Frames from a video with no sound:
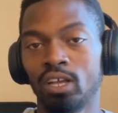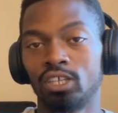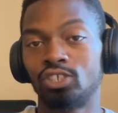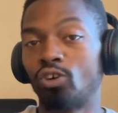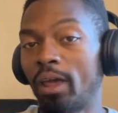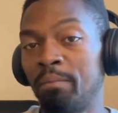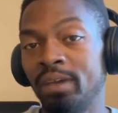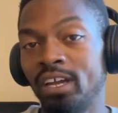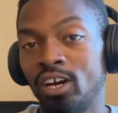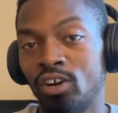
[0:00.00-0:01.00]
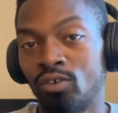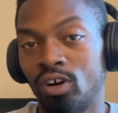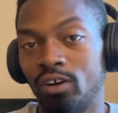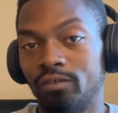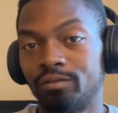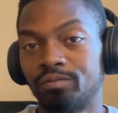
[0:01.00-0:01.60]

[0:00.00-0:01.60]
So they been cut her off.